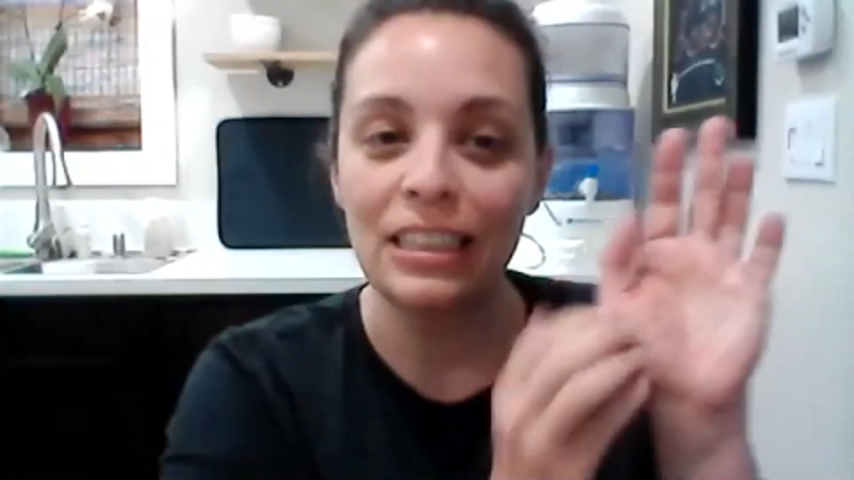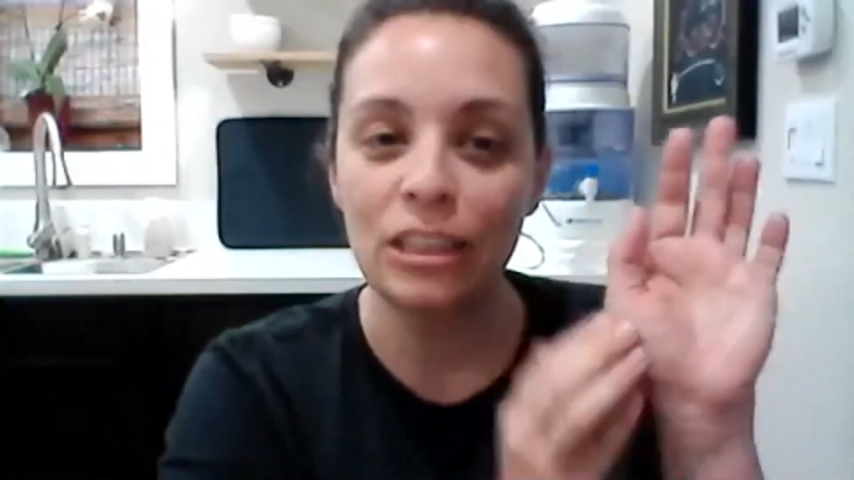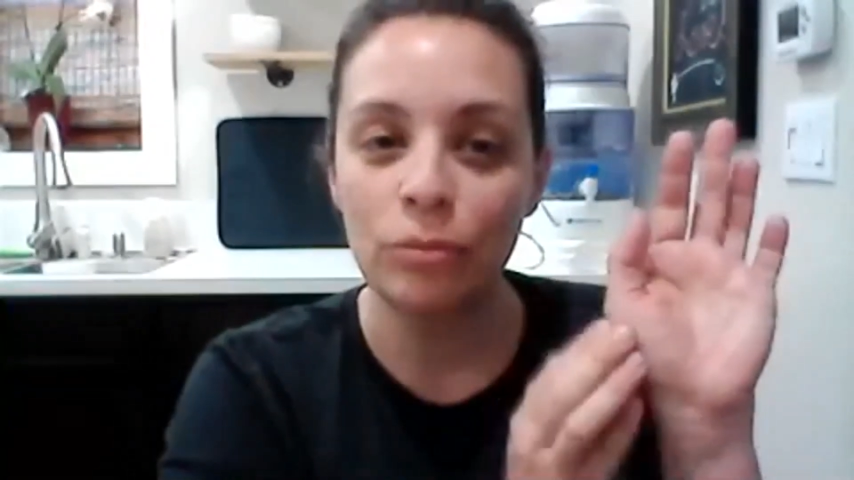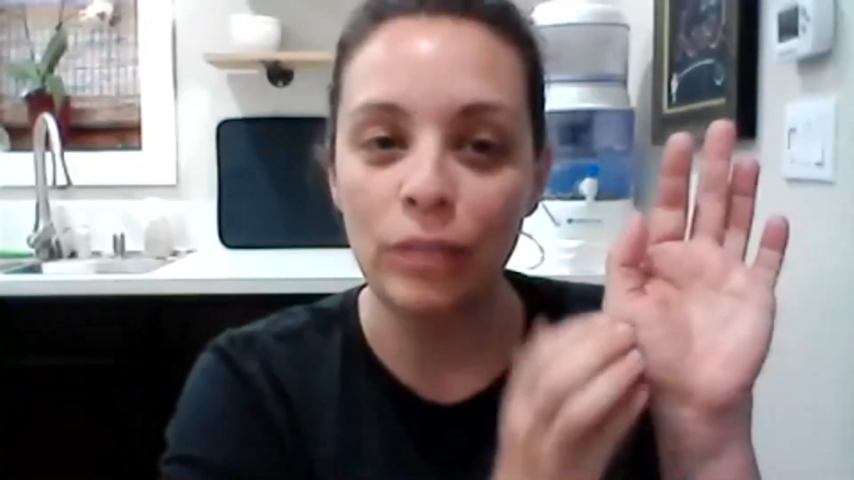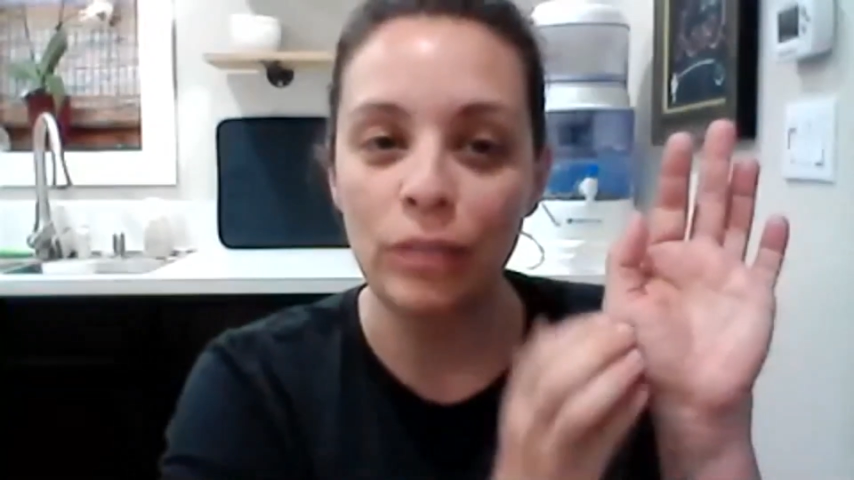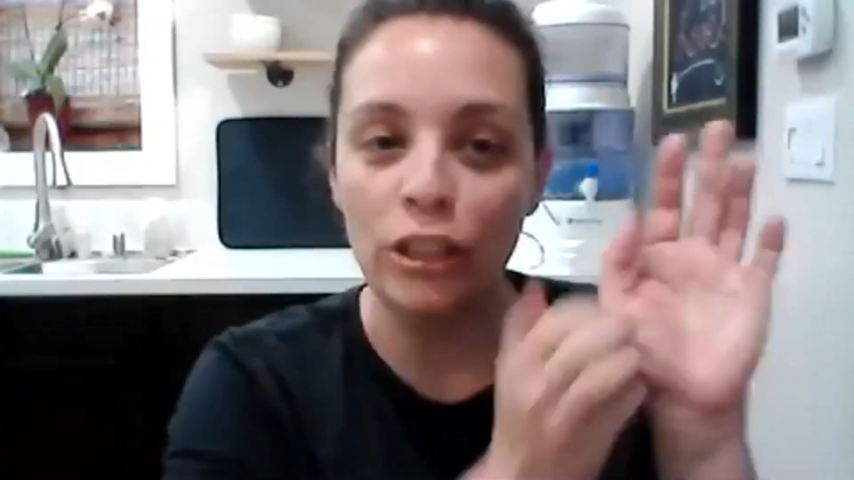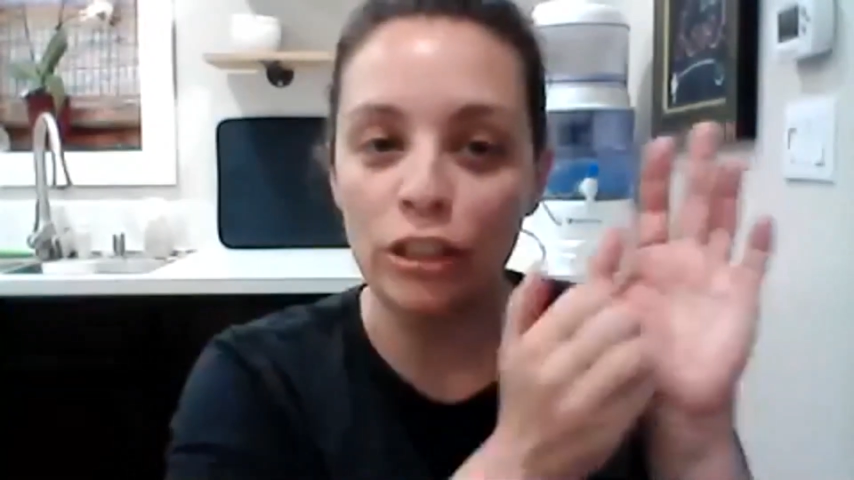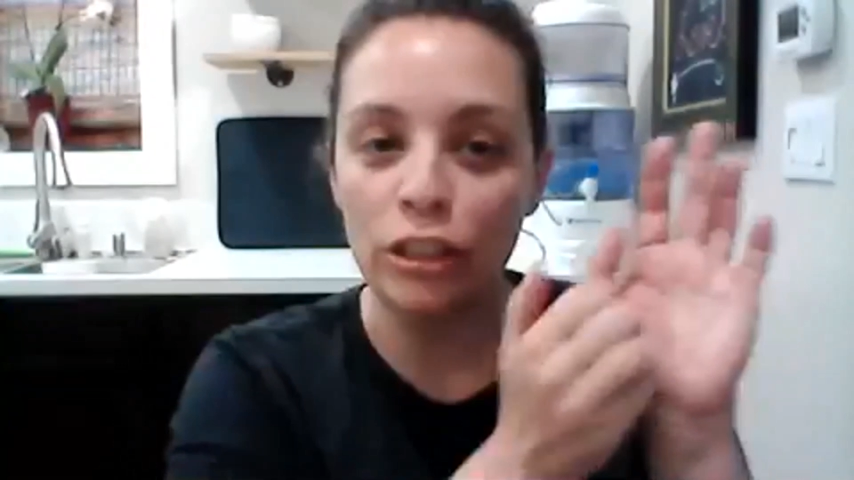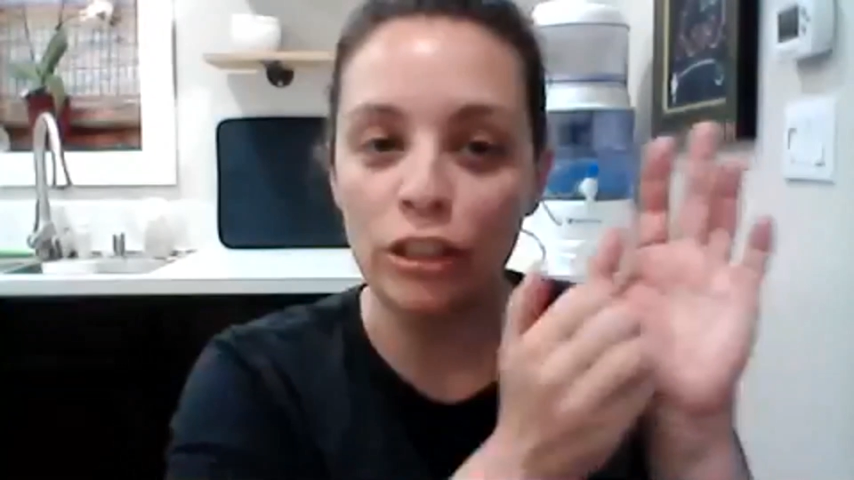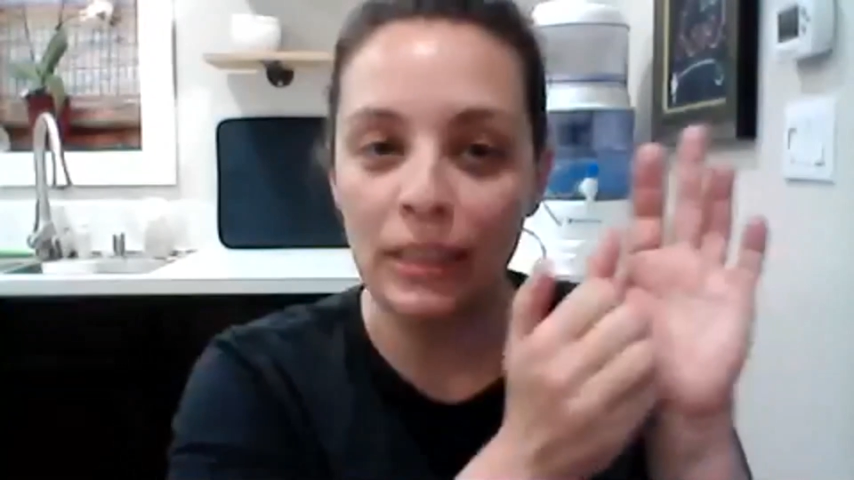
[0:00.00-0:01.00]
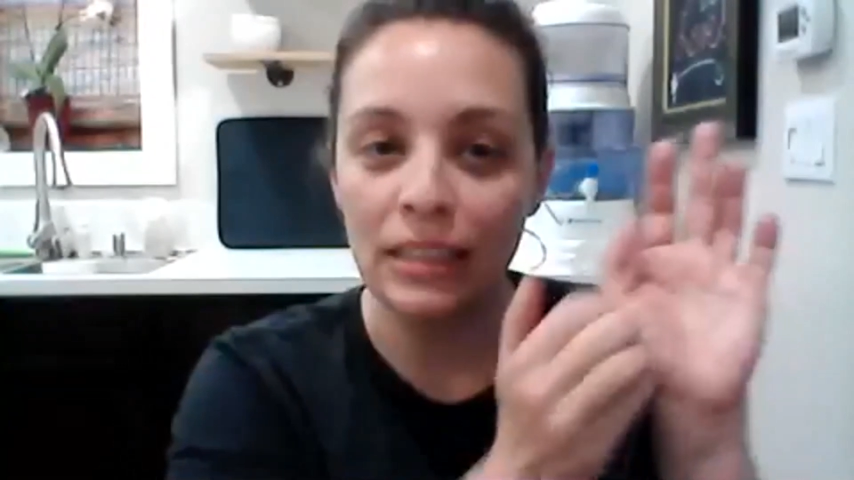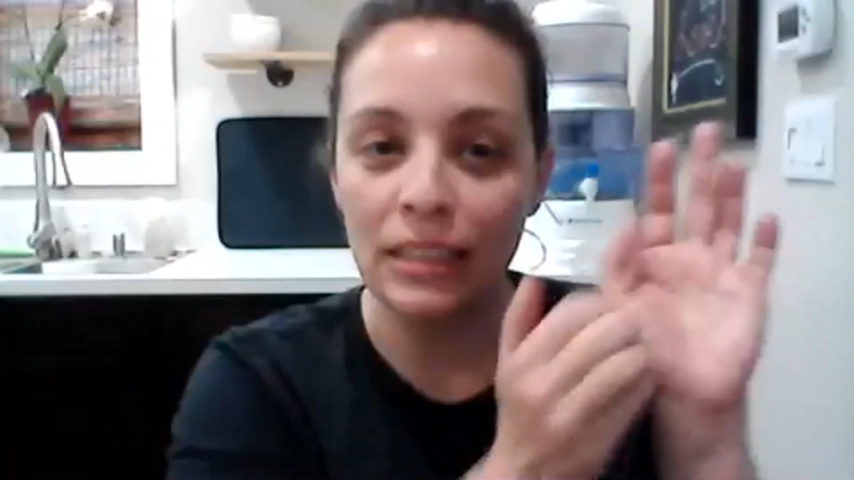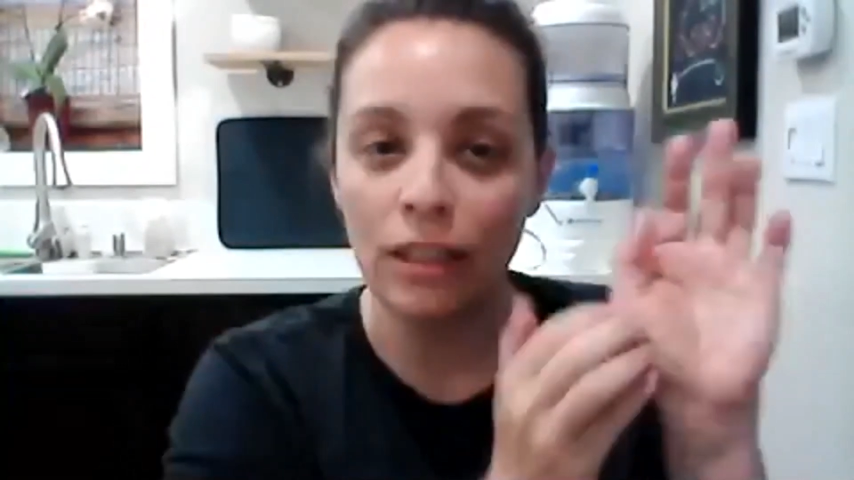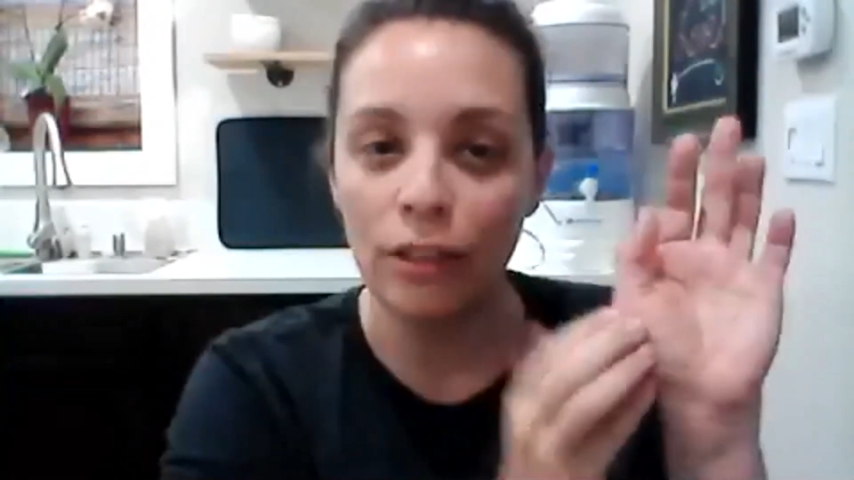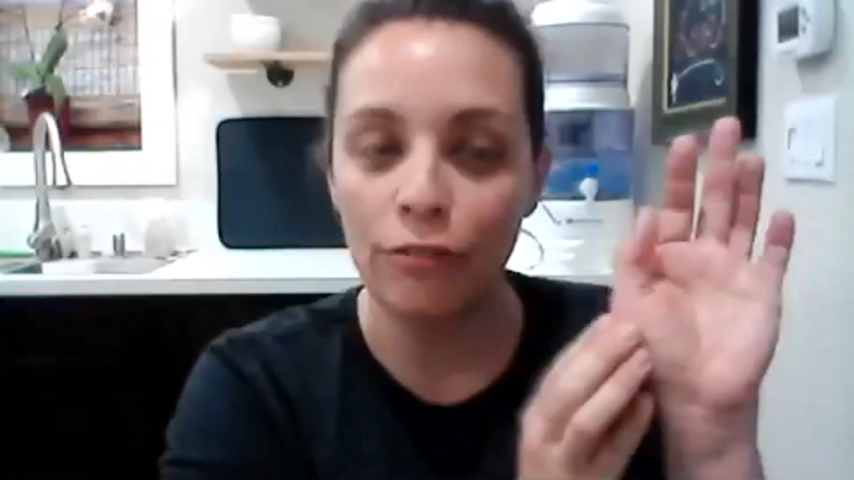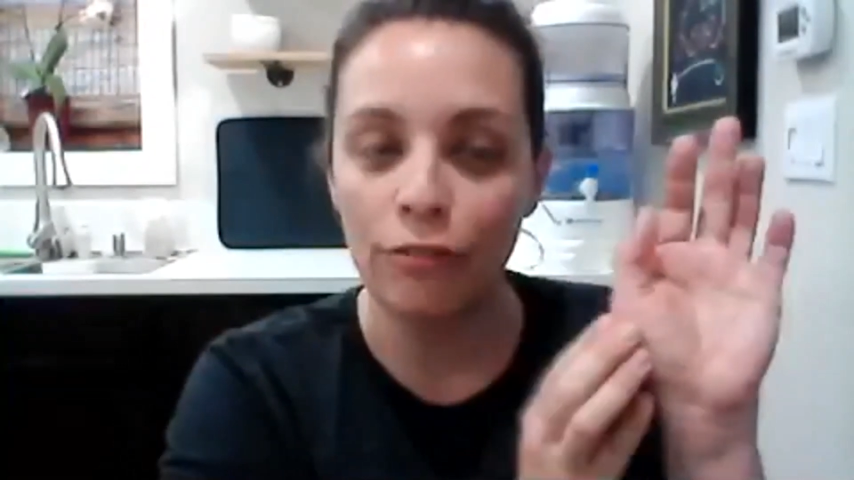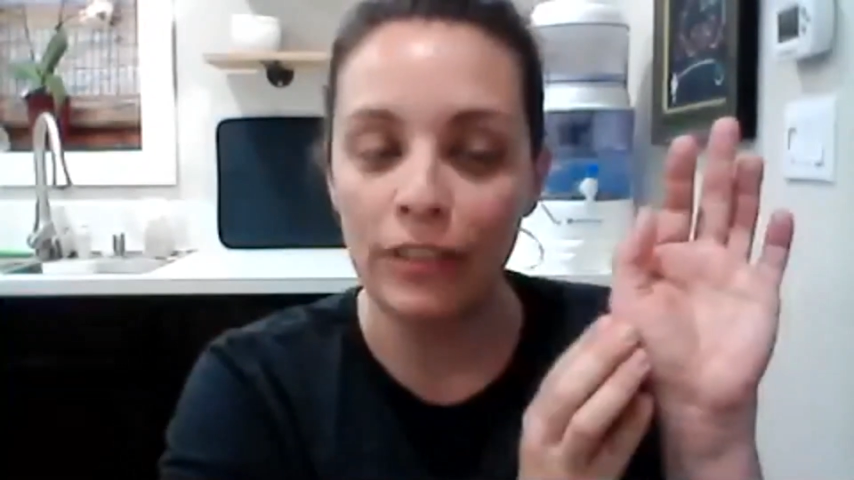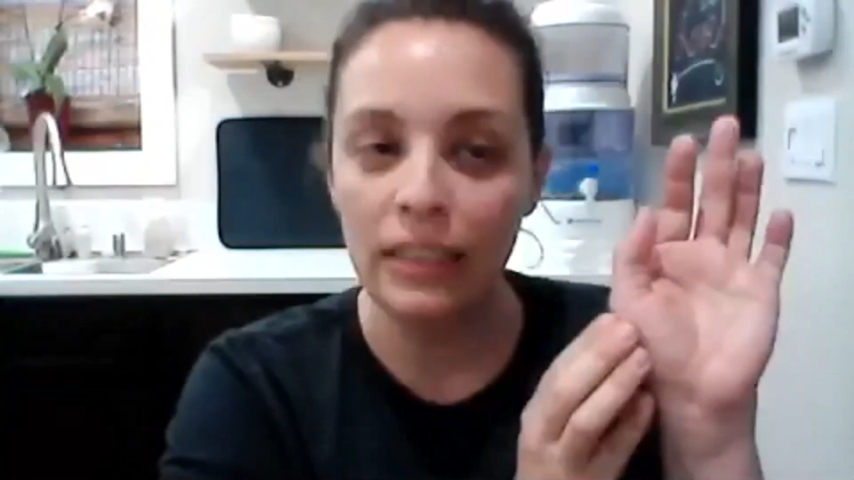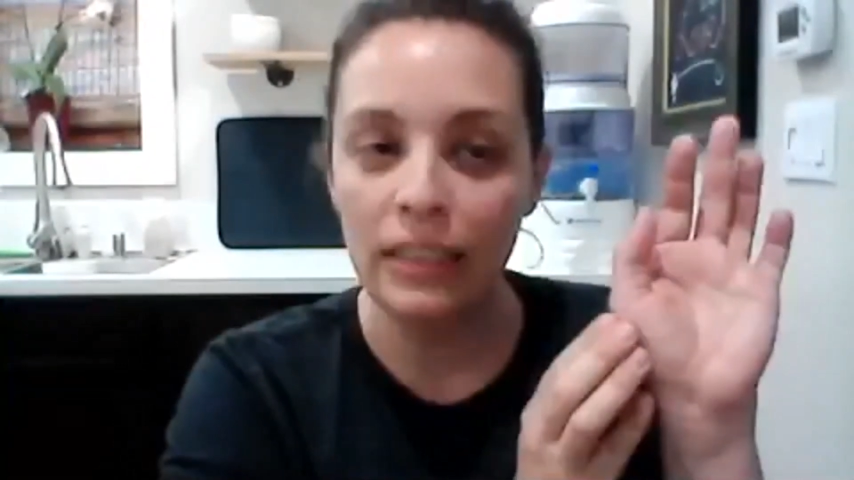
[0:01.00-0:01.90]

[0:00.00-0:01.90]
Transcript: when you're doing this on their feet,